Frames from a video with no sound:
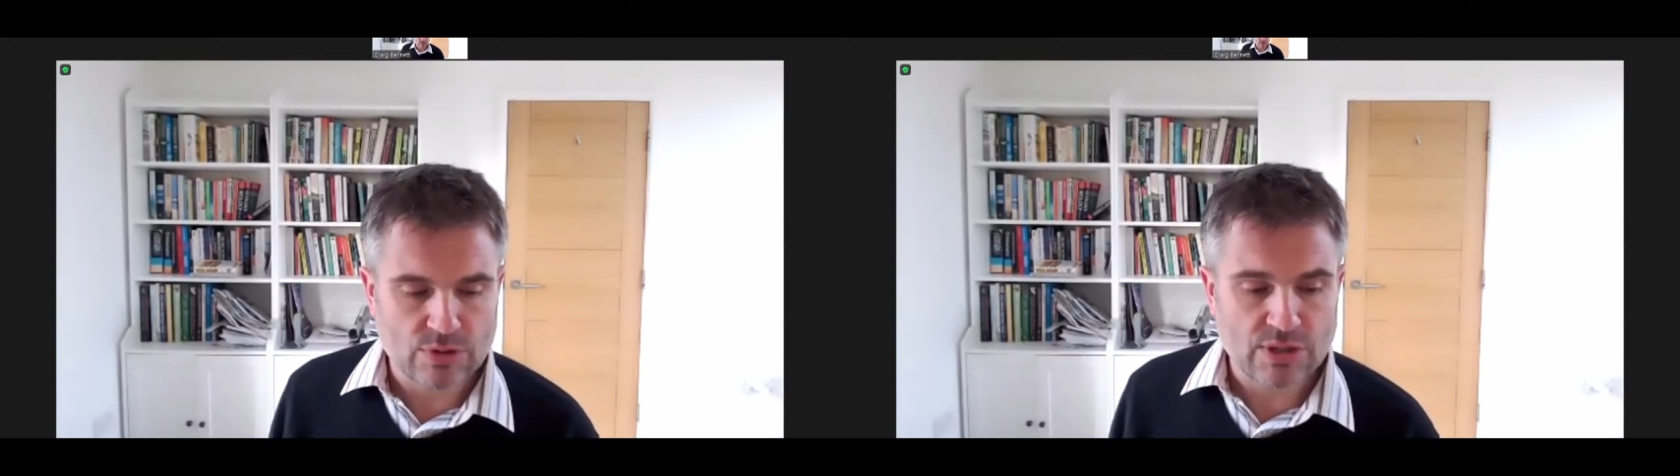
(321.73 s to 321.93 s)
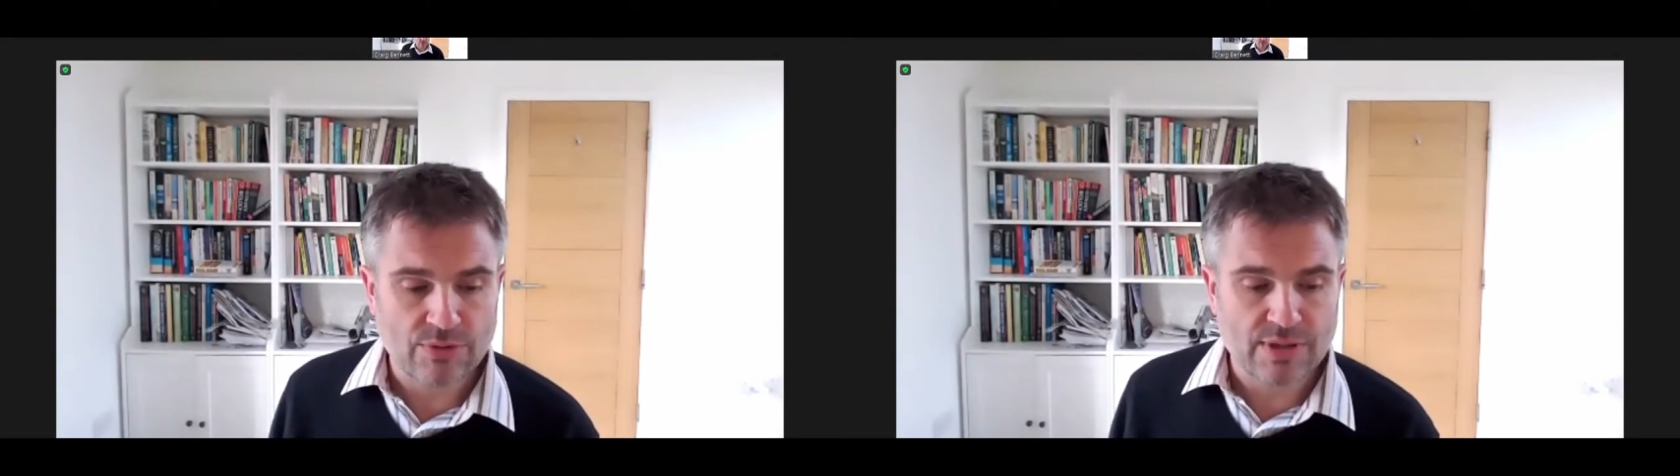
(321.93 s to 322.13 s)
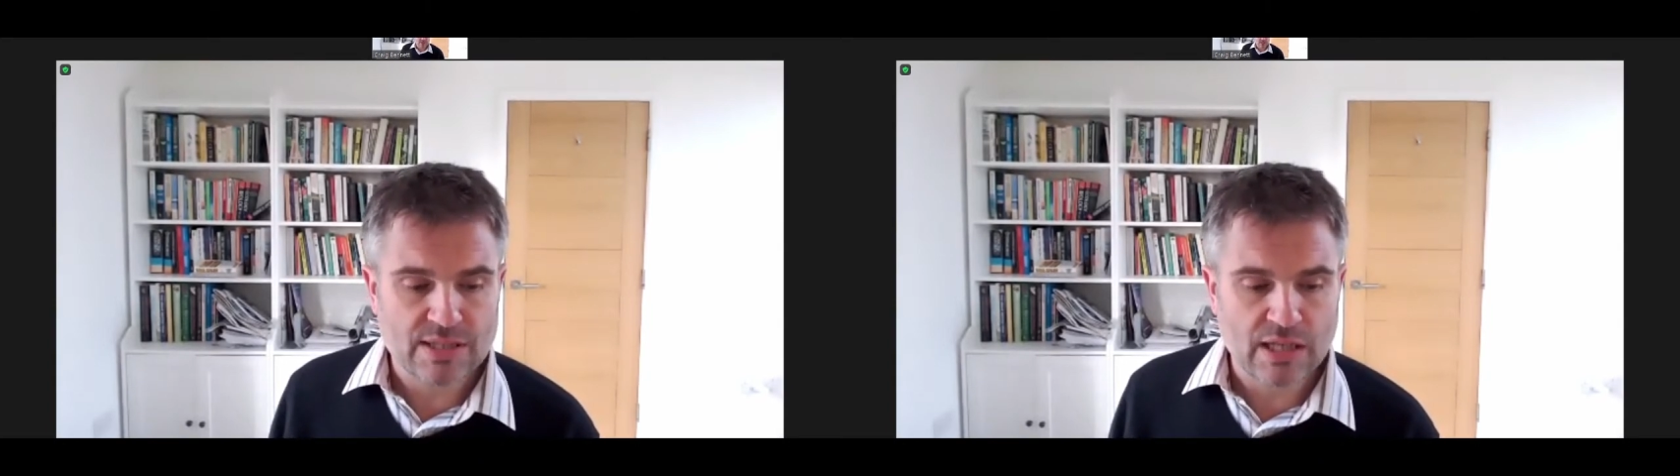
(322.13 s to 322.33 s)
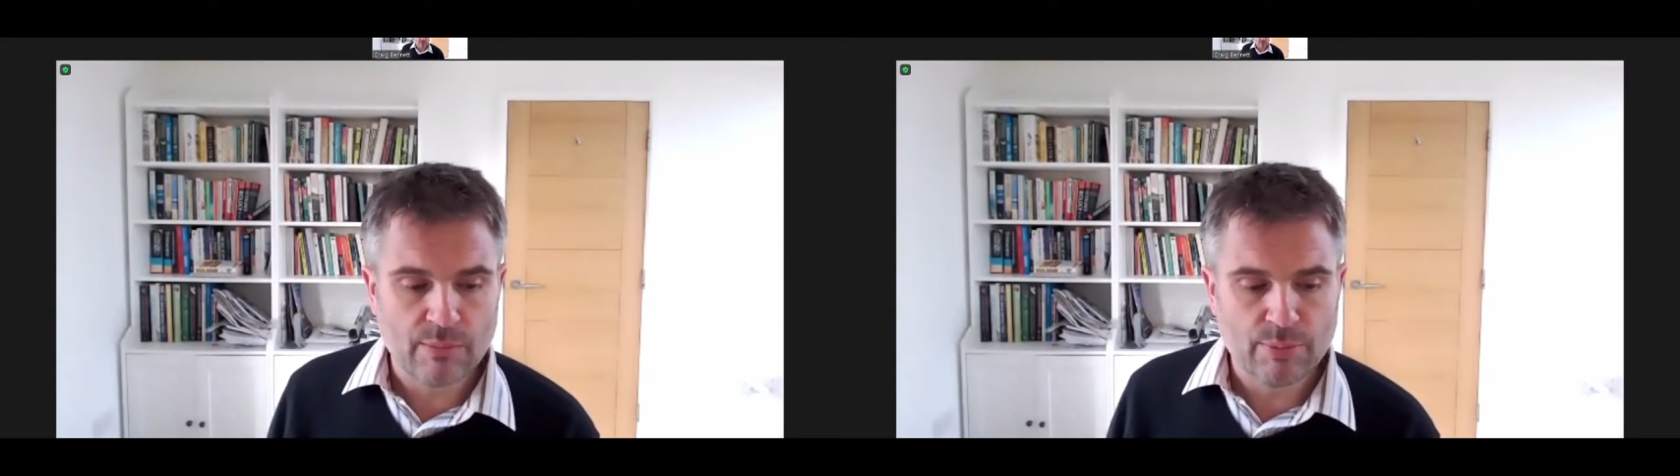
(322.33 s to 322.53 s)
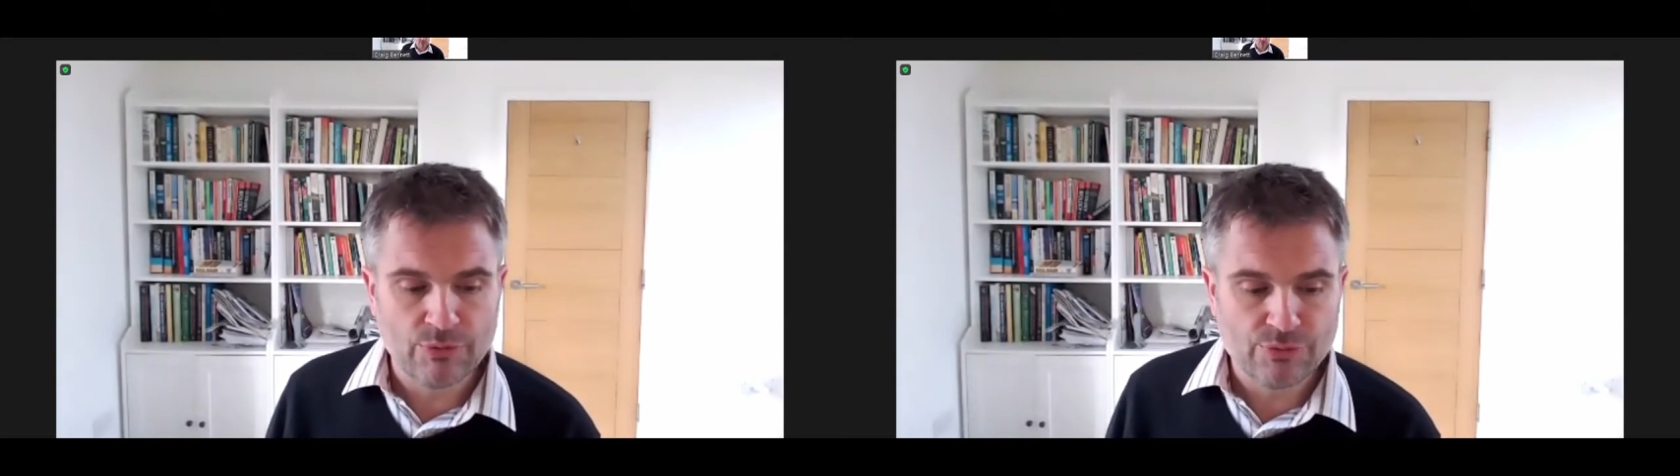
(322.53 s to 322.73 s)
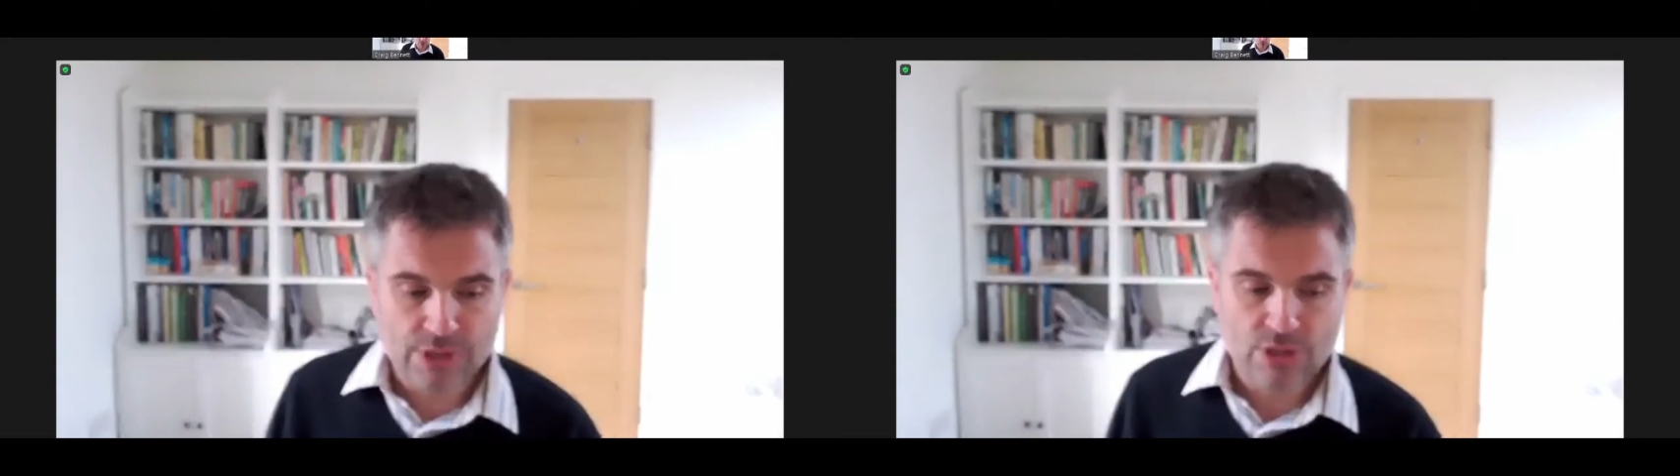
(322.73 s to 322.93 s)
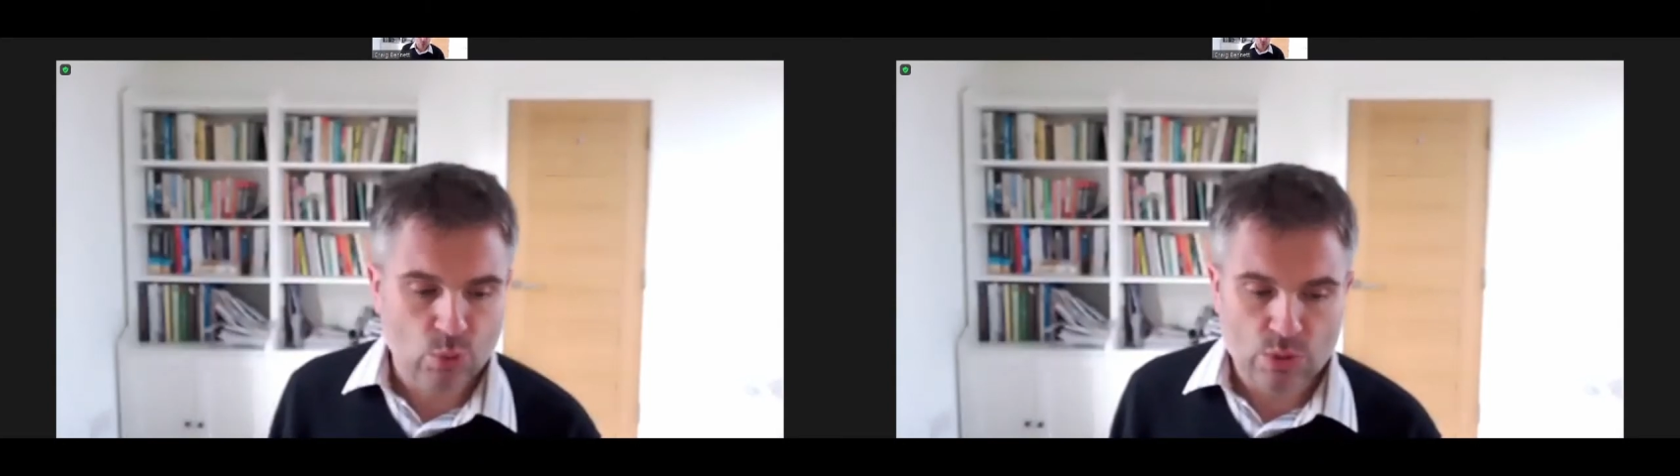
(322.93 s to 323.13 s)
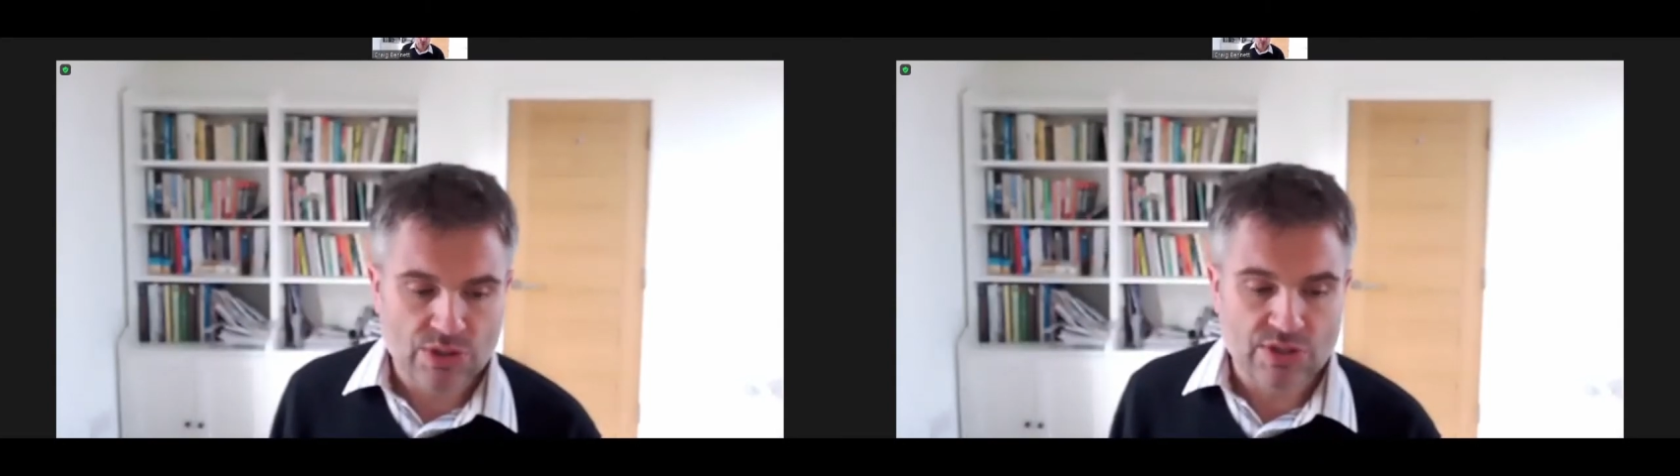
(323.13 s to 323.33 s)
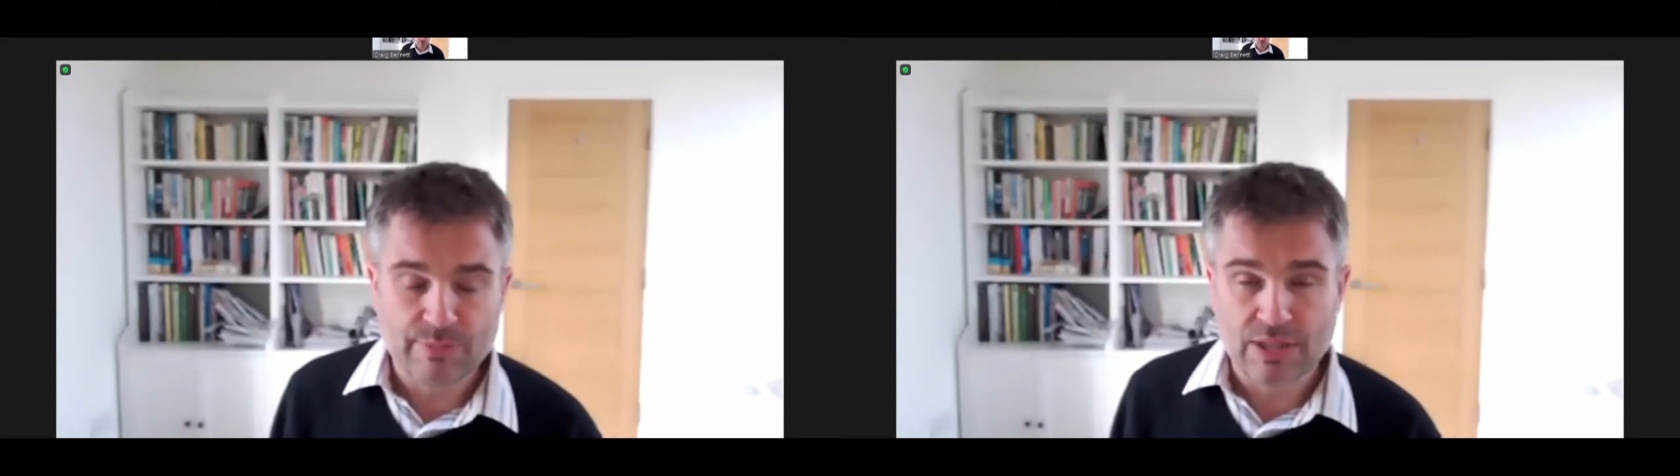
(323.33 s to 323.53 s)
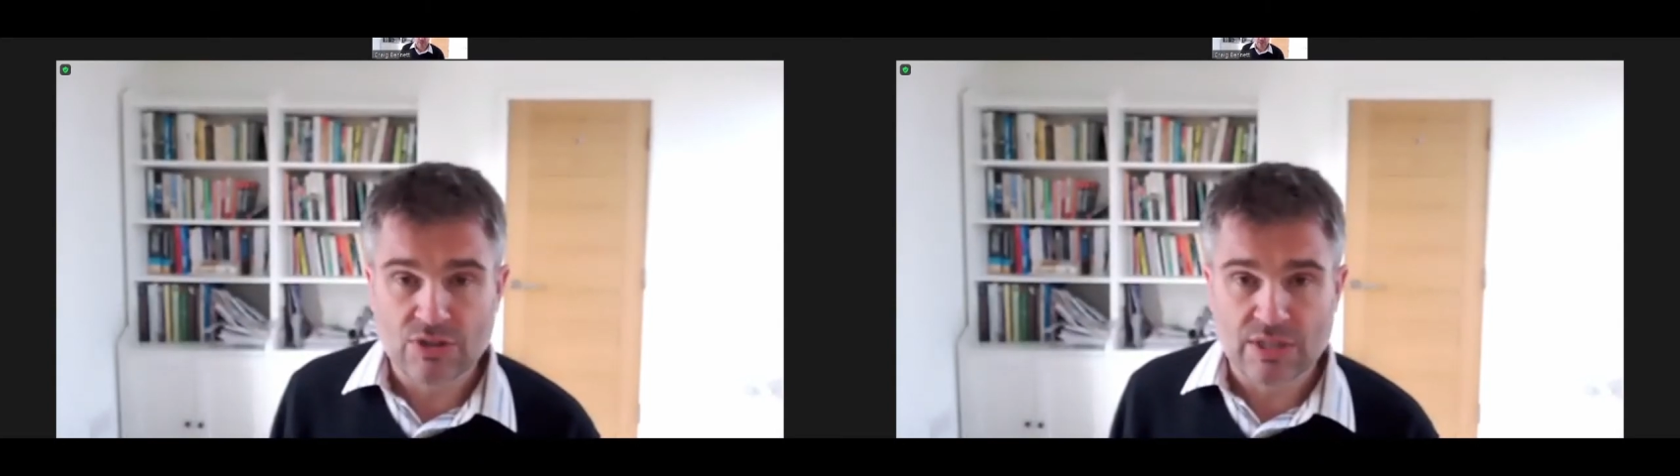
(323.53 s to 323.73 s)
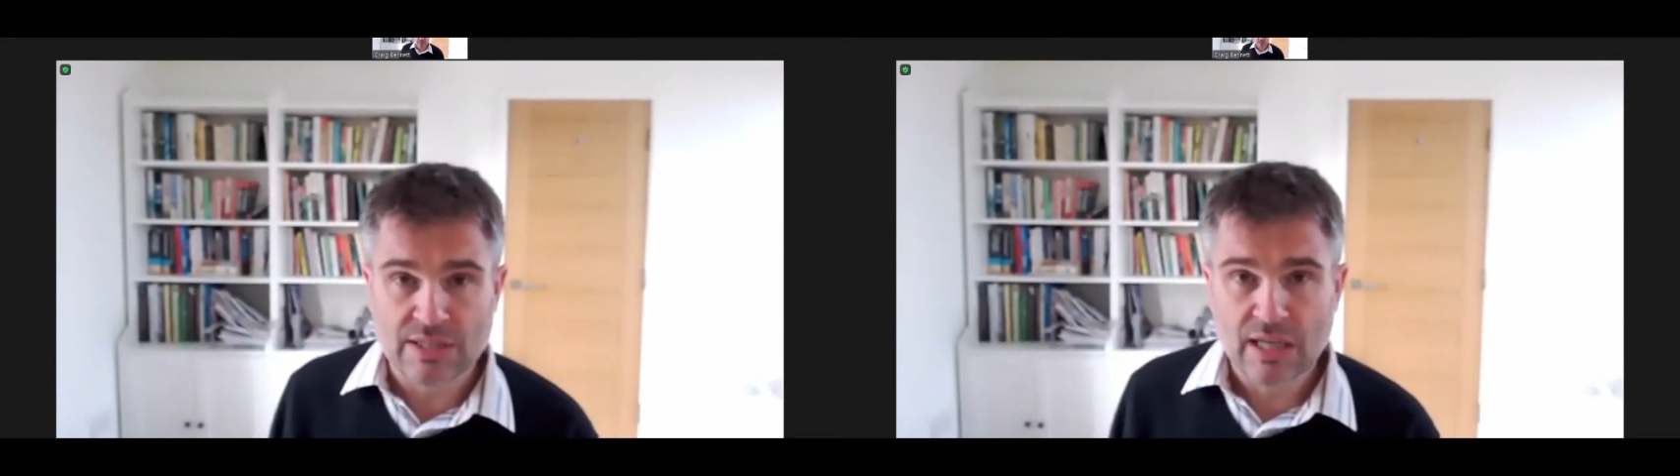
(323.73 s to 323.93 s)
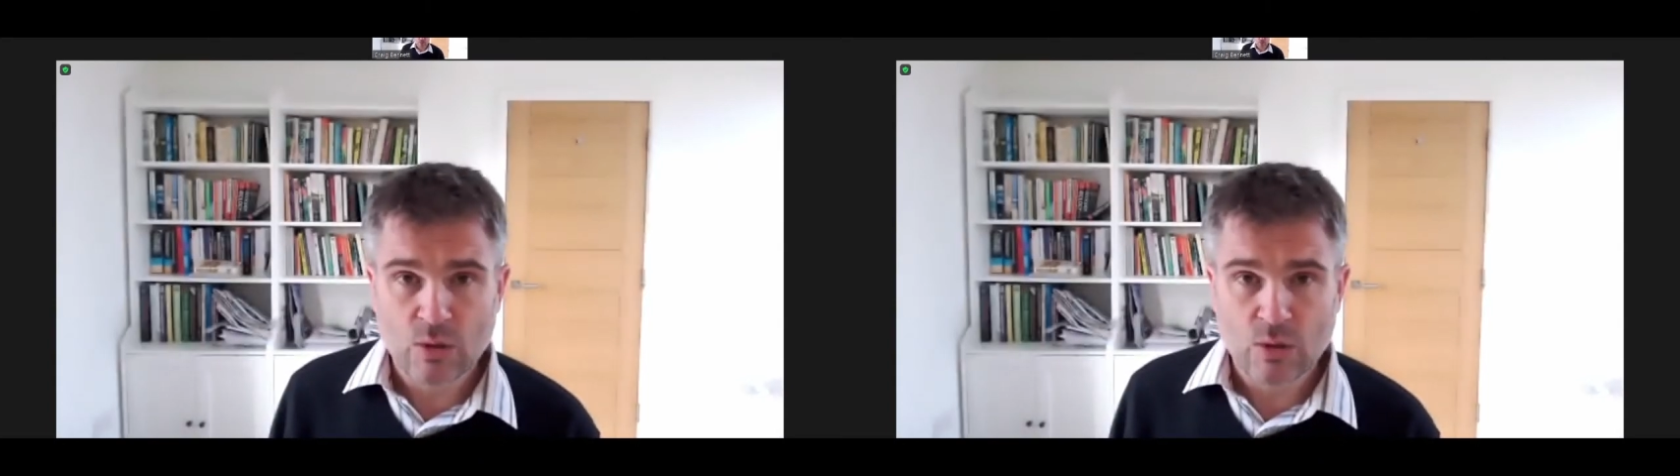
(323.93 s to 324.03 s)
So for example, freshwater species,